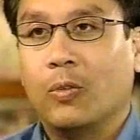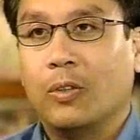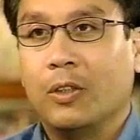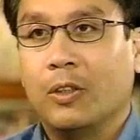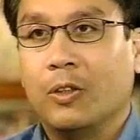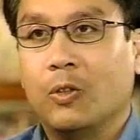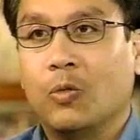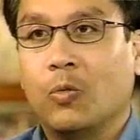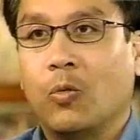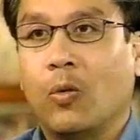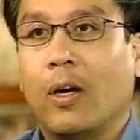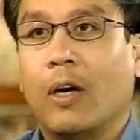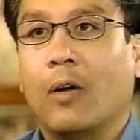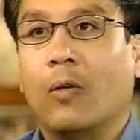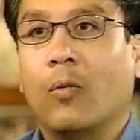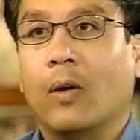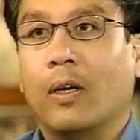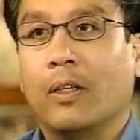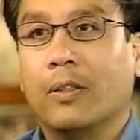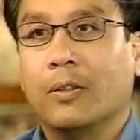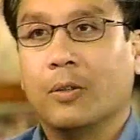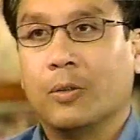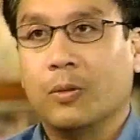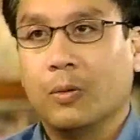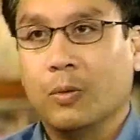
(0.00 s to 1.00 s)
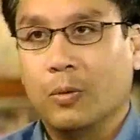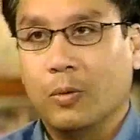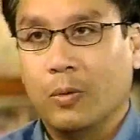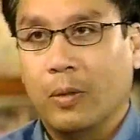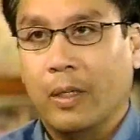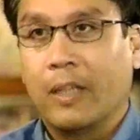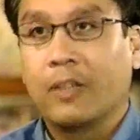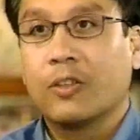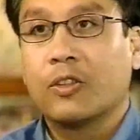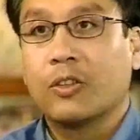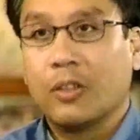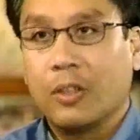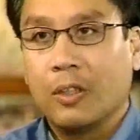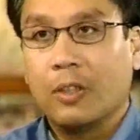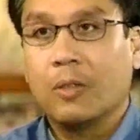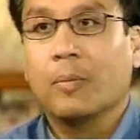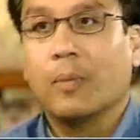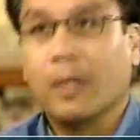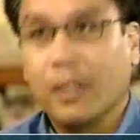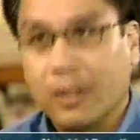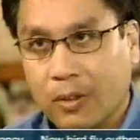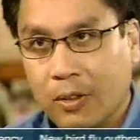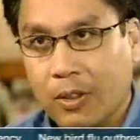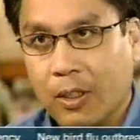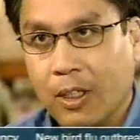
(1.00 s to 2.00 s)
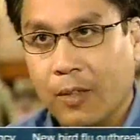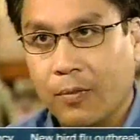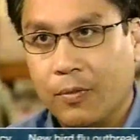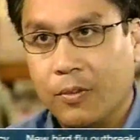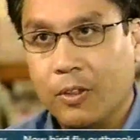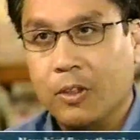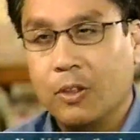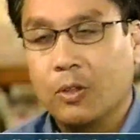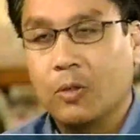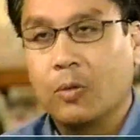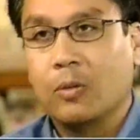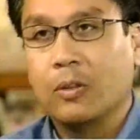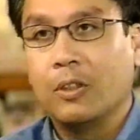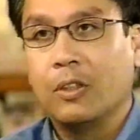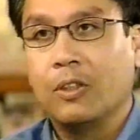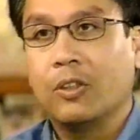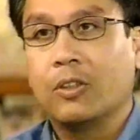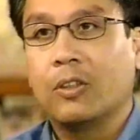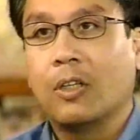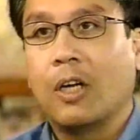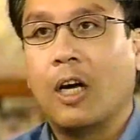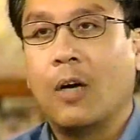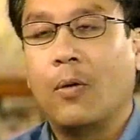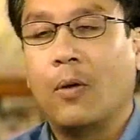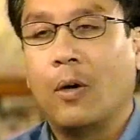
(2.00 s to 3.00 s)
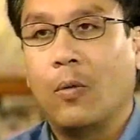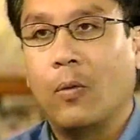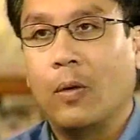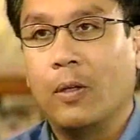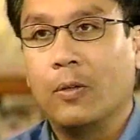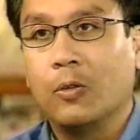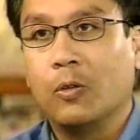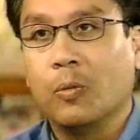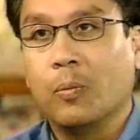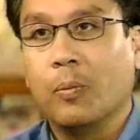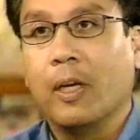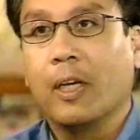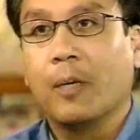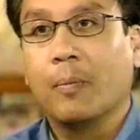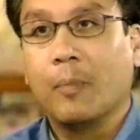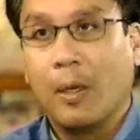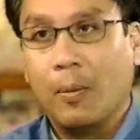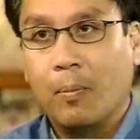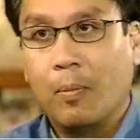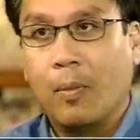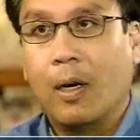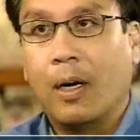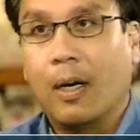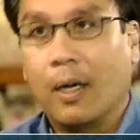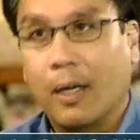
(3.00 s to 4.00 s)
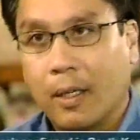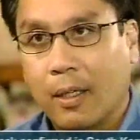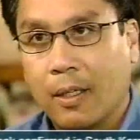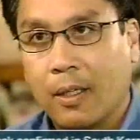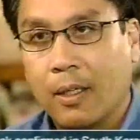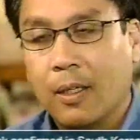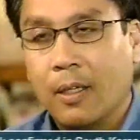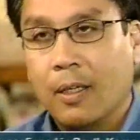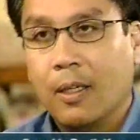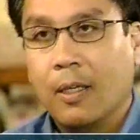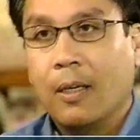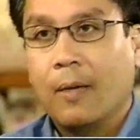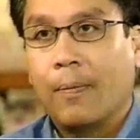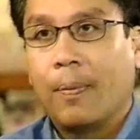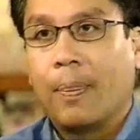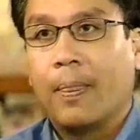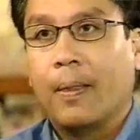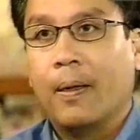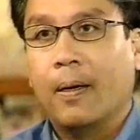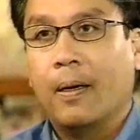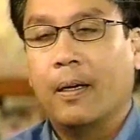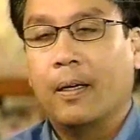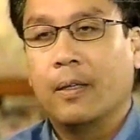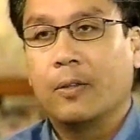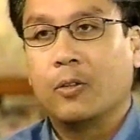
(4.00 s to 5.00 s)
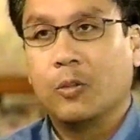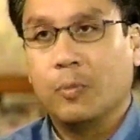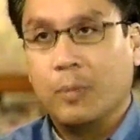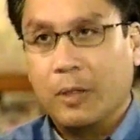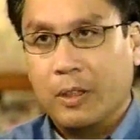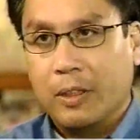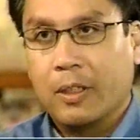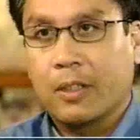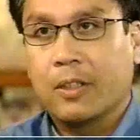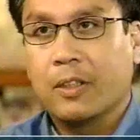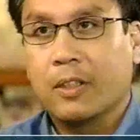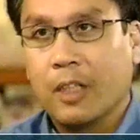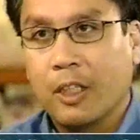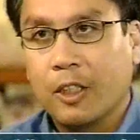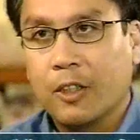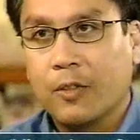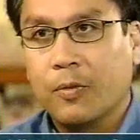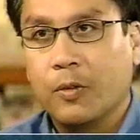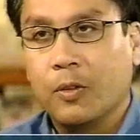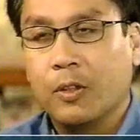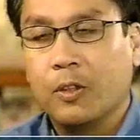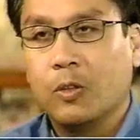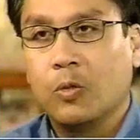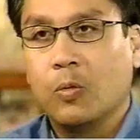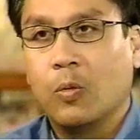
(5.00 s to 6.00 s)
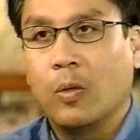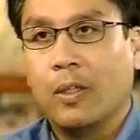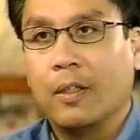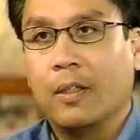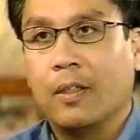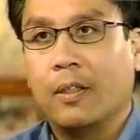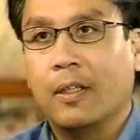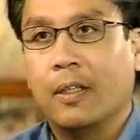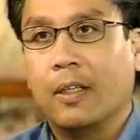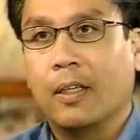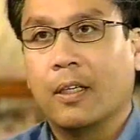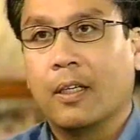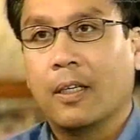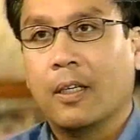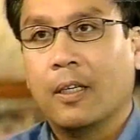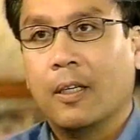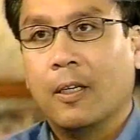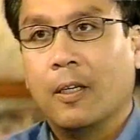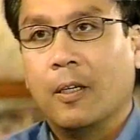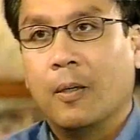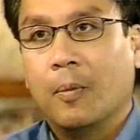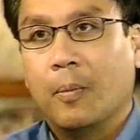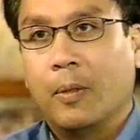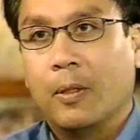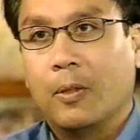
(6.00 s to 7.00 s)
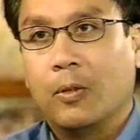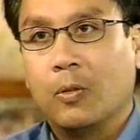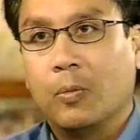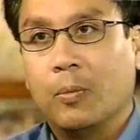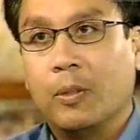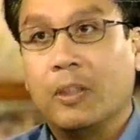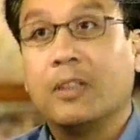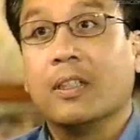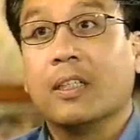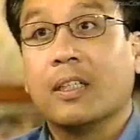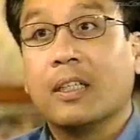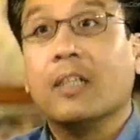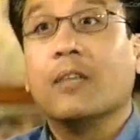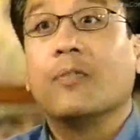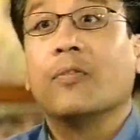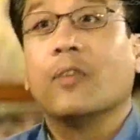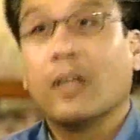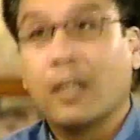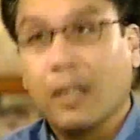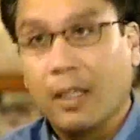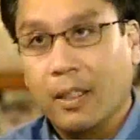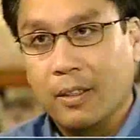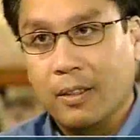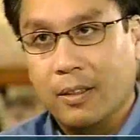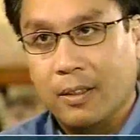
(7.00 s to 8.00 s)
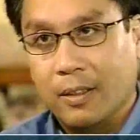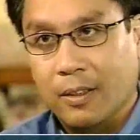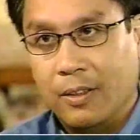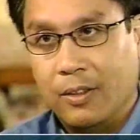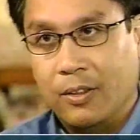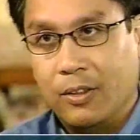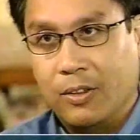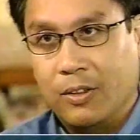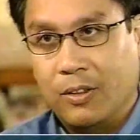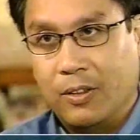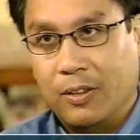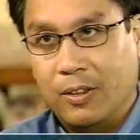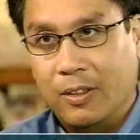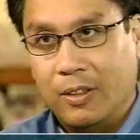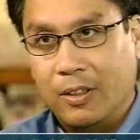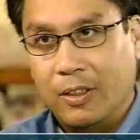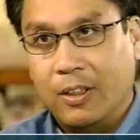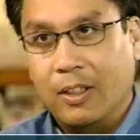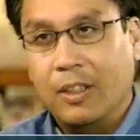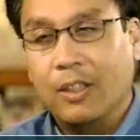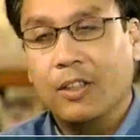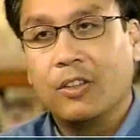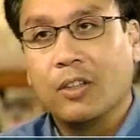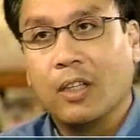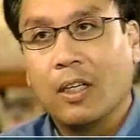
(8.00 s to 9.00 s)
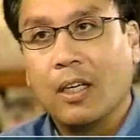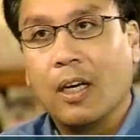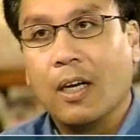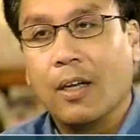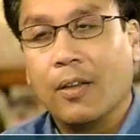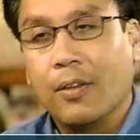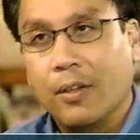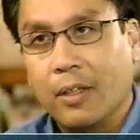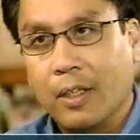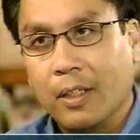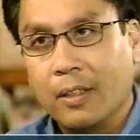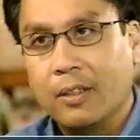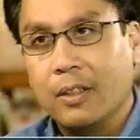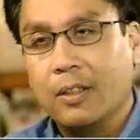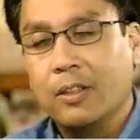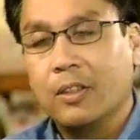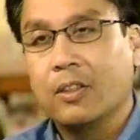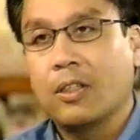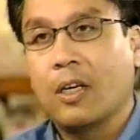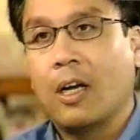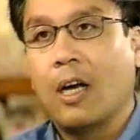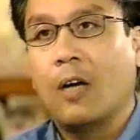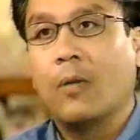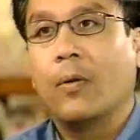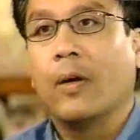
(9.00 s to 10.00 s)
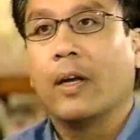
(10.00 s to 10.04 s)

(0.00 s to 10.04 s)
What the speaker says: This is where I want to exert myself. This is how I want to make my mark. To be successful is one thing, but to be significant is another.